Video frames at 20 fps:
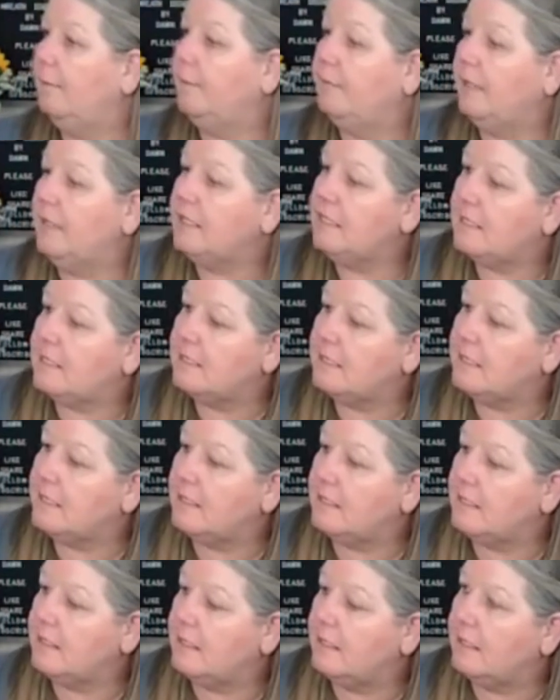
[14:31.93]
me
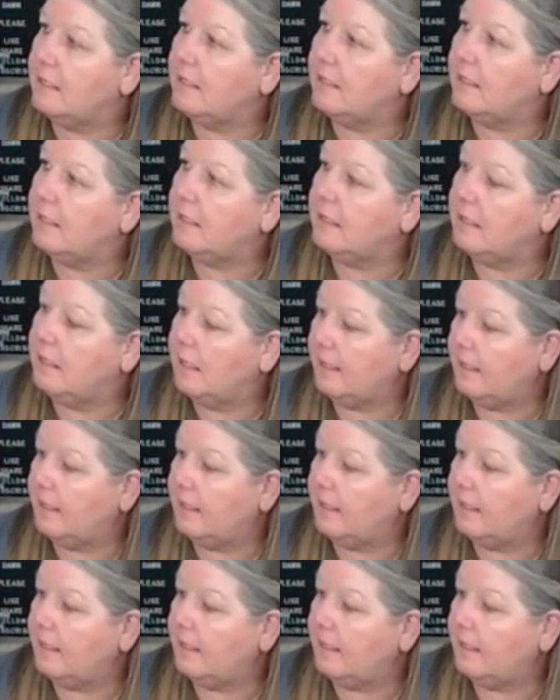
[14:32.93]
see.